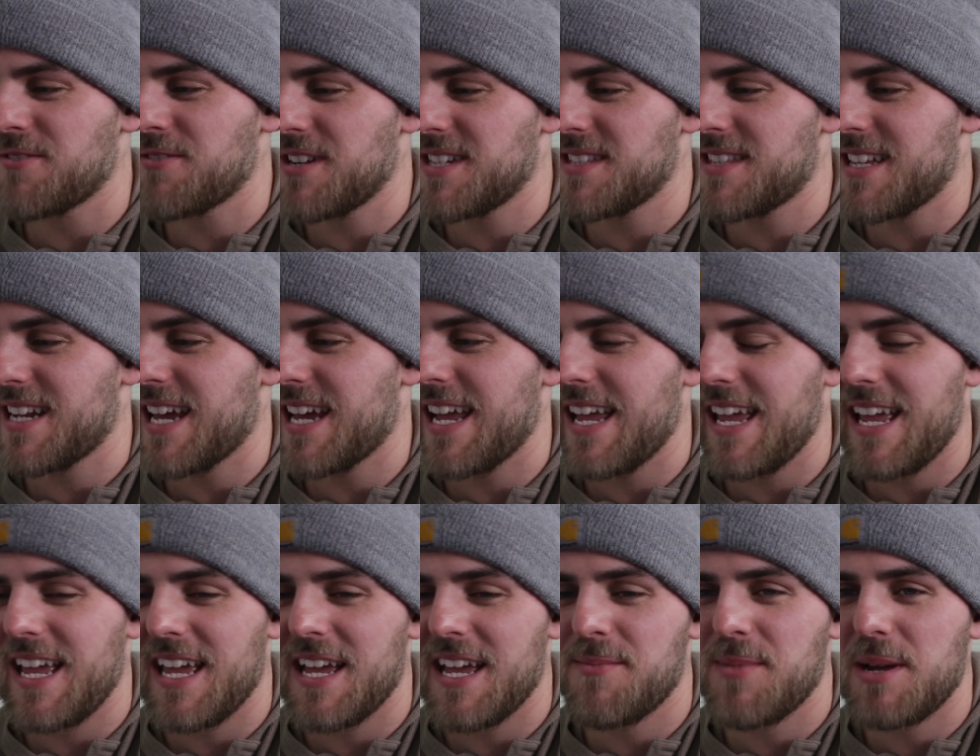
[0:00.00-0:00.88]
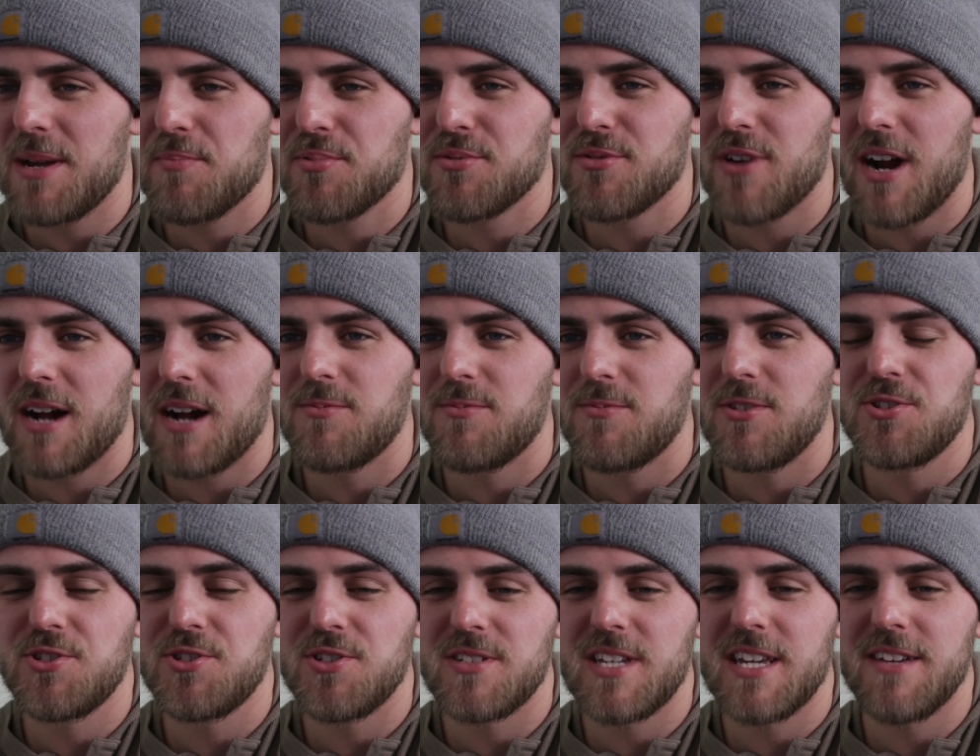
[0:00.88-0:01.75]
that I am, I probably
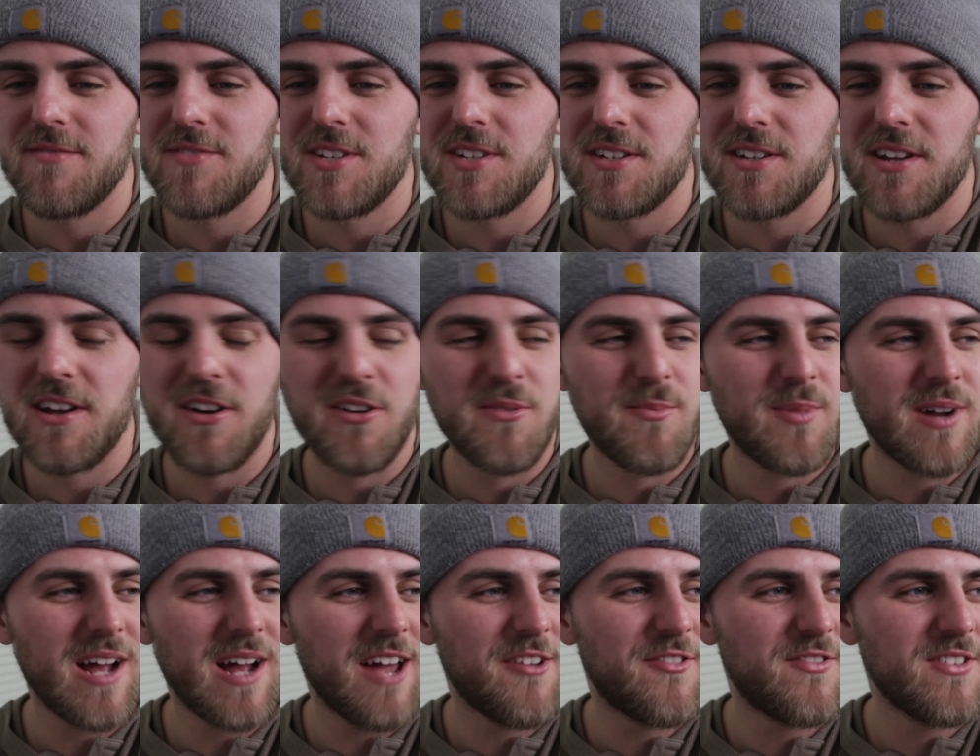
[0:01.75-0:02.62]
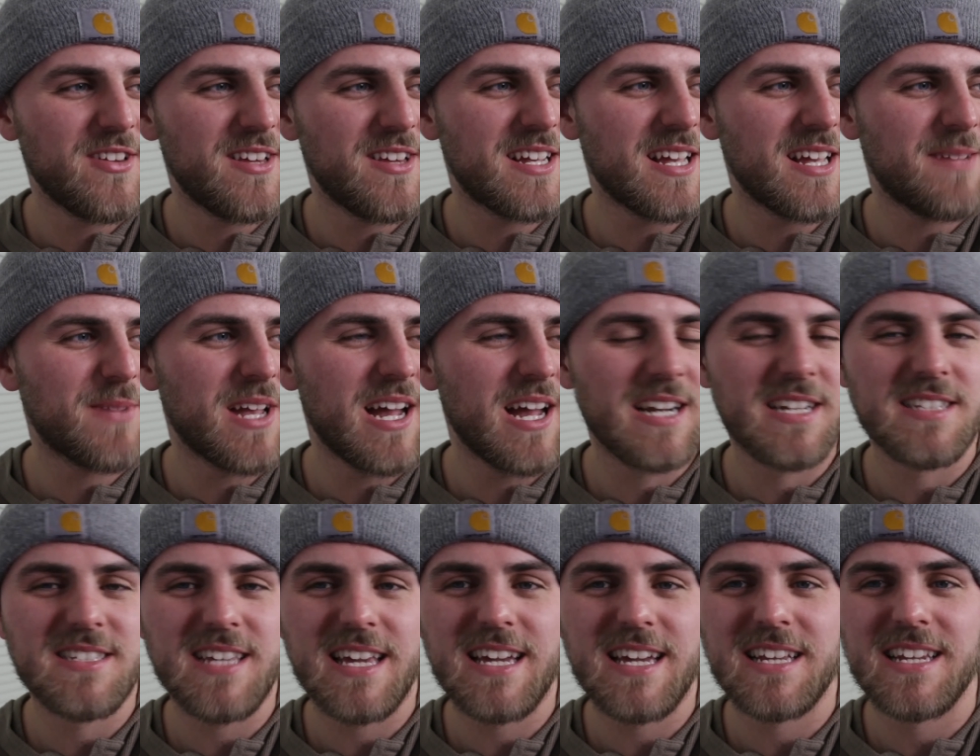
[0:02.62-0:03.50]
should give it a go, but I feel like I'm kind of
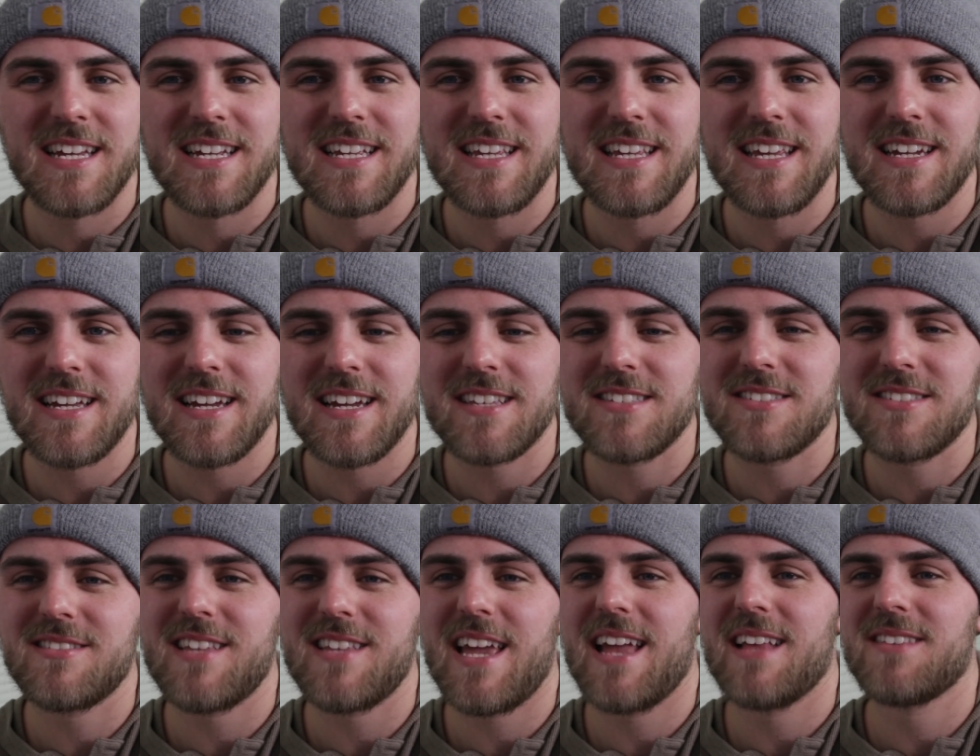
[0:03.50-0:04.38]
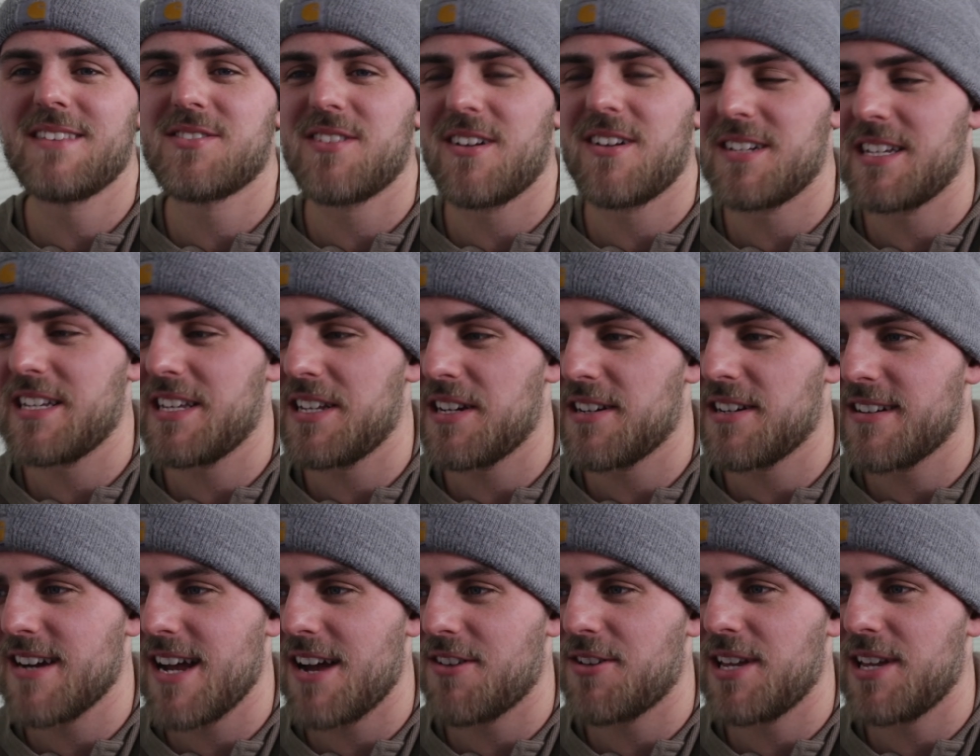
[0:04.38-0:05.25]
taking a Giggix stance on it here,
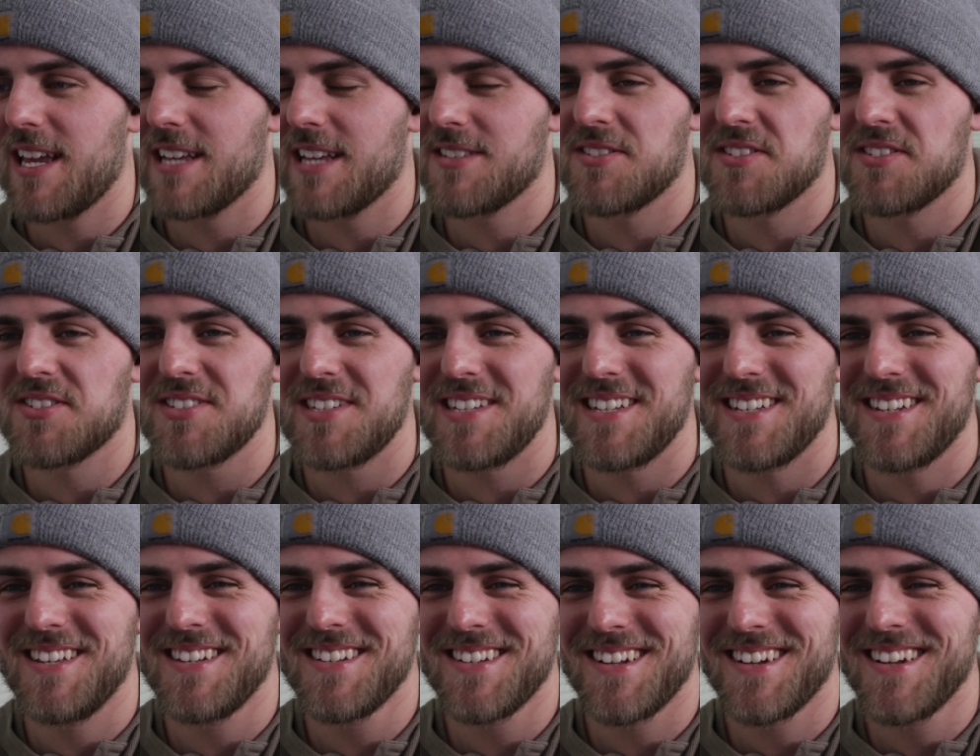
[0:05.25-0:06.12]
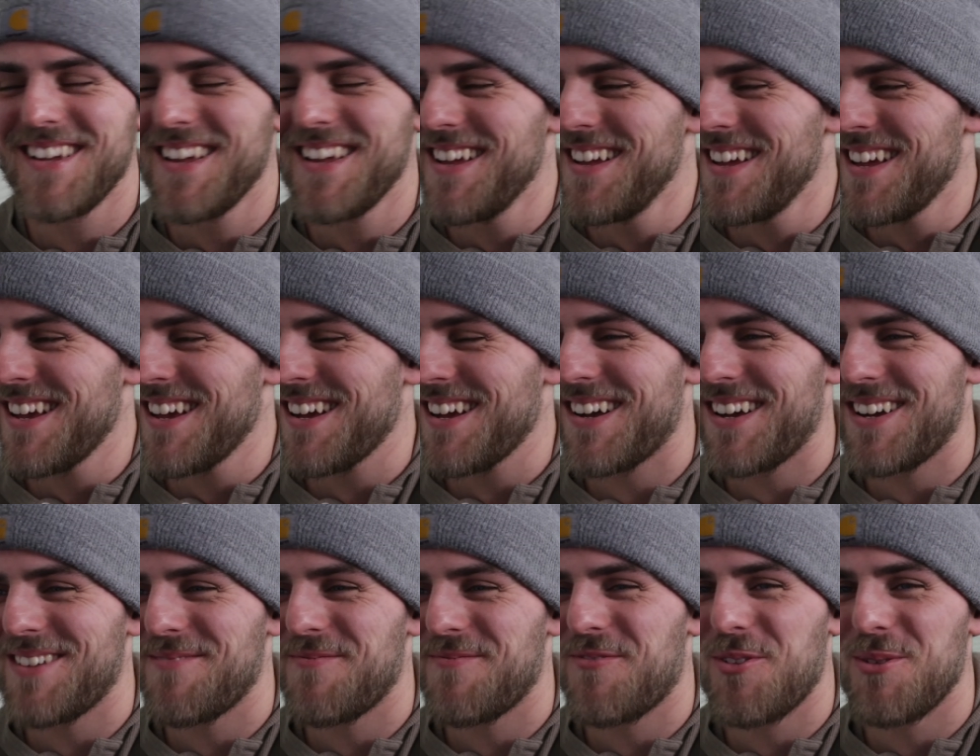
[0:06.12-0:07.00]
how he hasn't seen
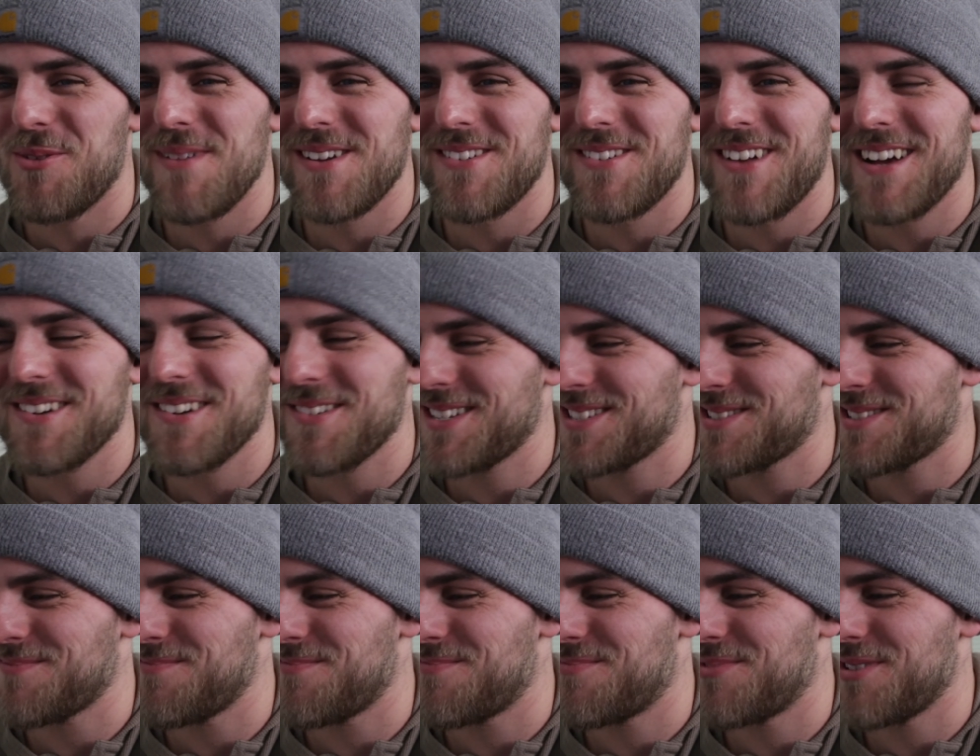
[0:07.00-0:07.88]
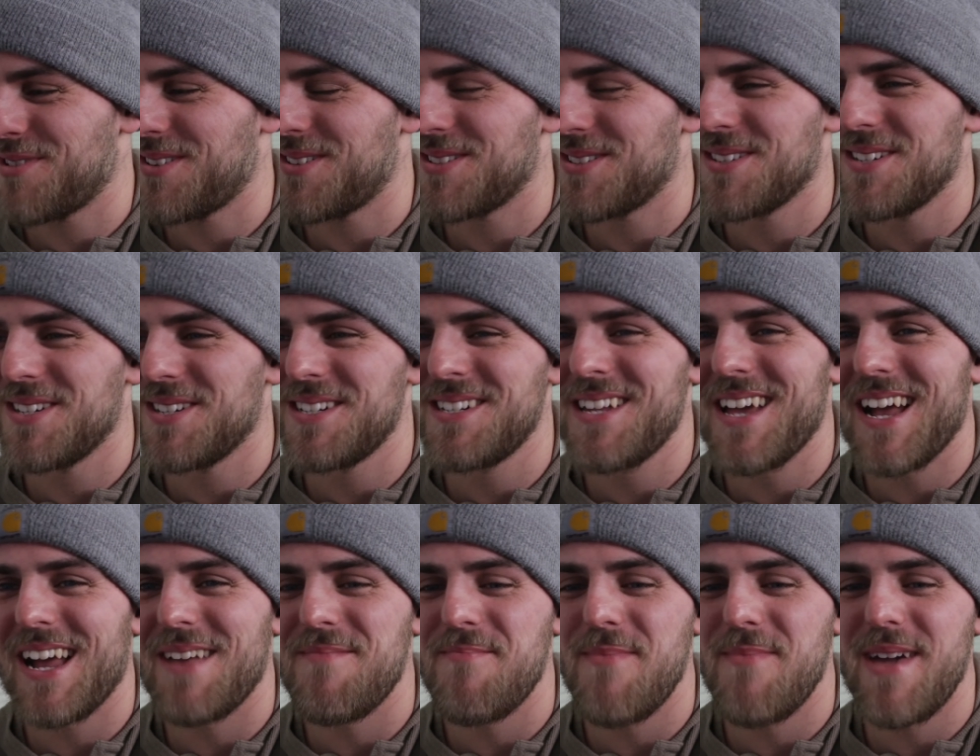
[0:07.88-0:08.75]
Full Metal Alchemist Brotherhood.
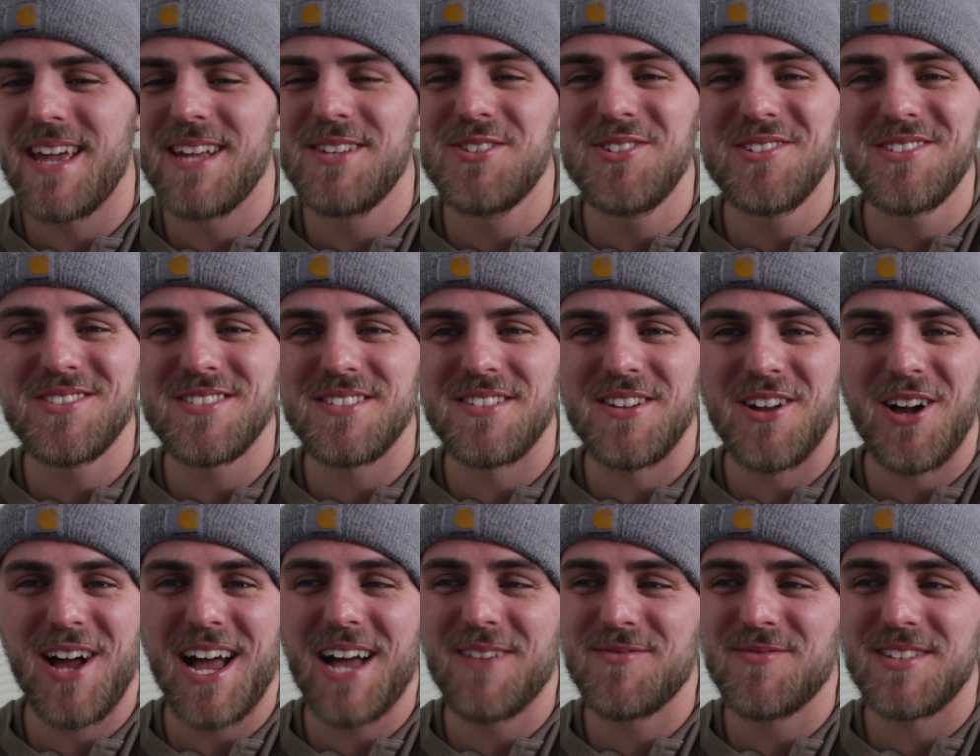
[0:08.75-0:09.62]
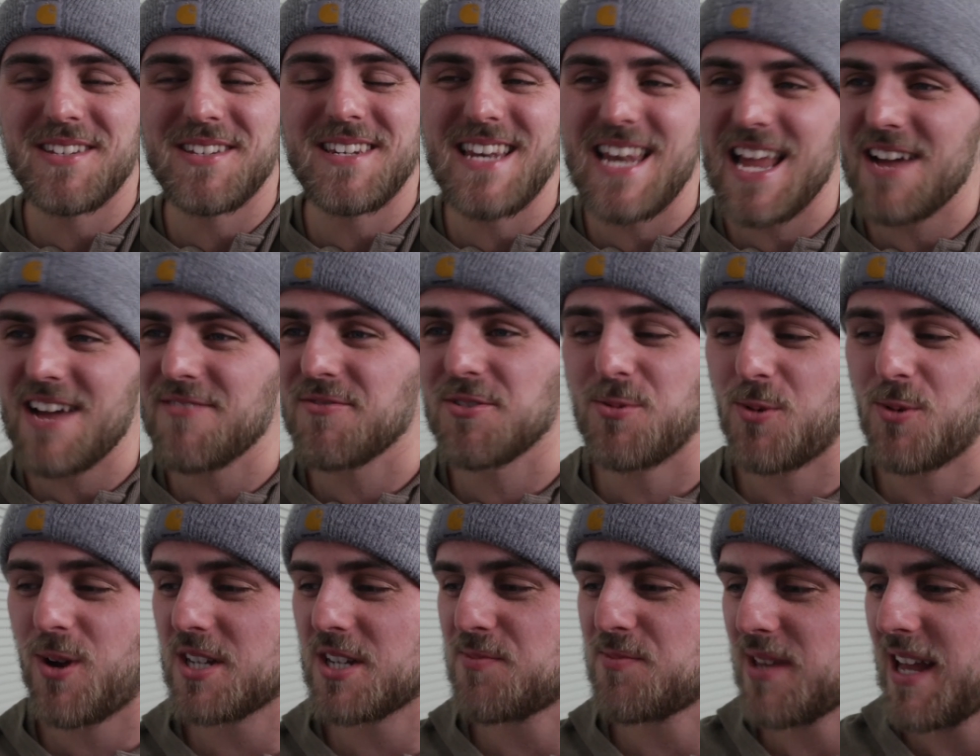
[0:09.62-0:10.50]
I may just, have to never
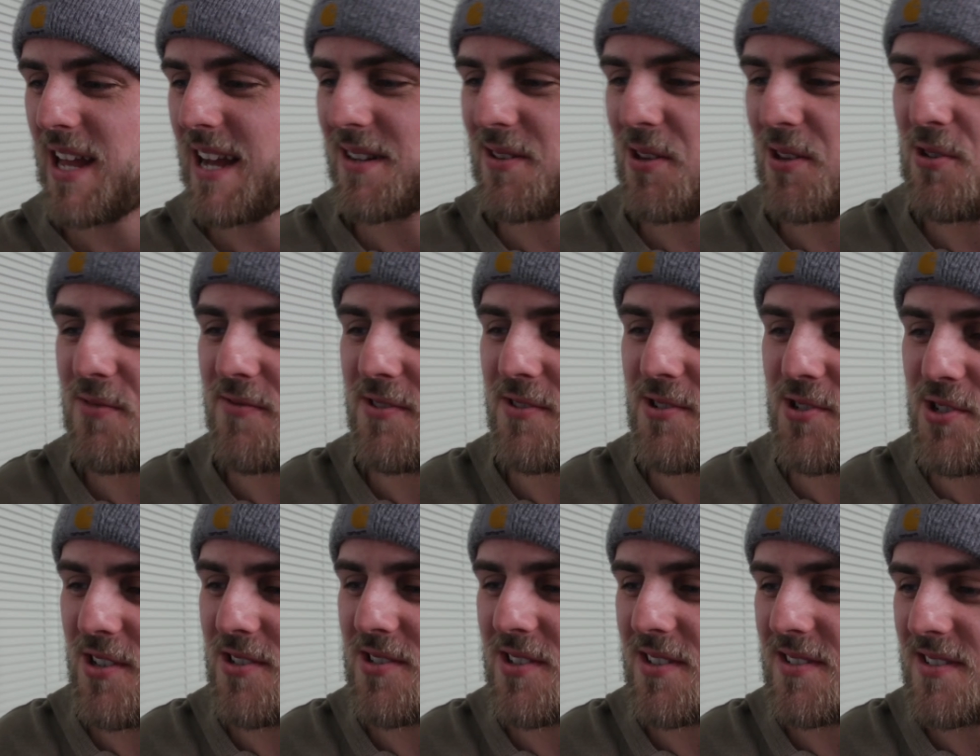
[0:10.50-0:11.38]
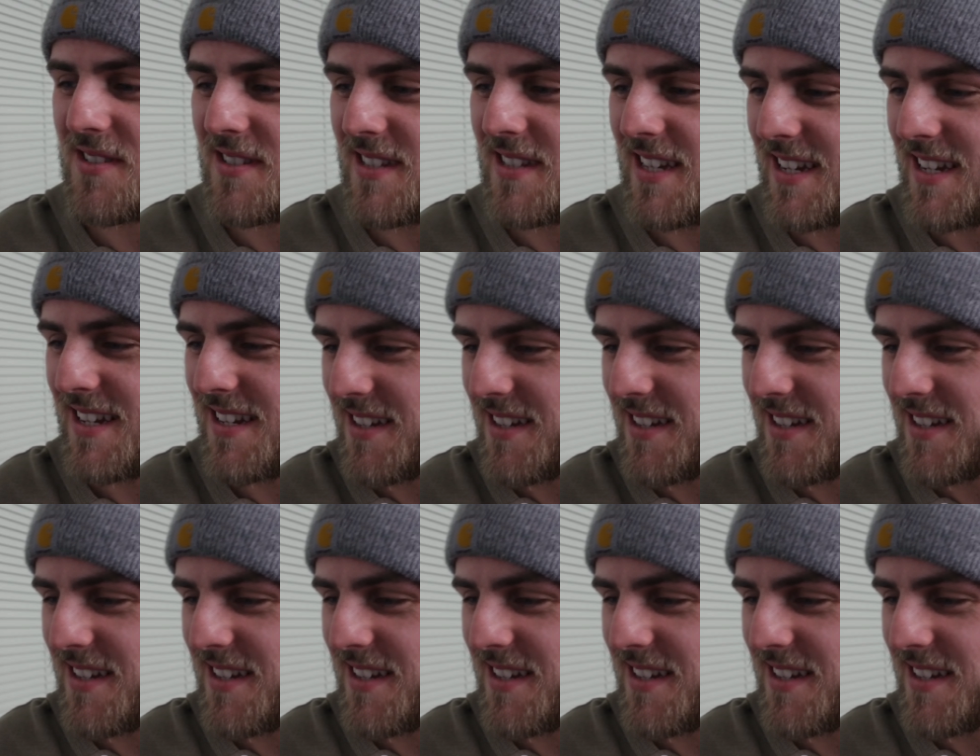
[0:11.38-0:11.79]
watch Black Clover just because of that.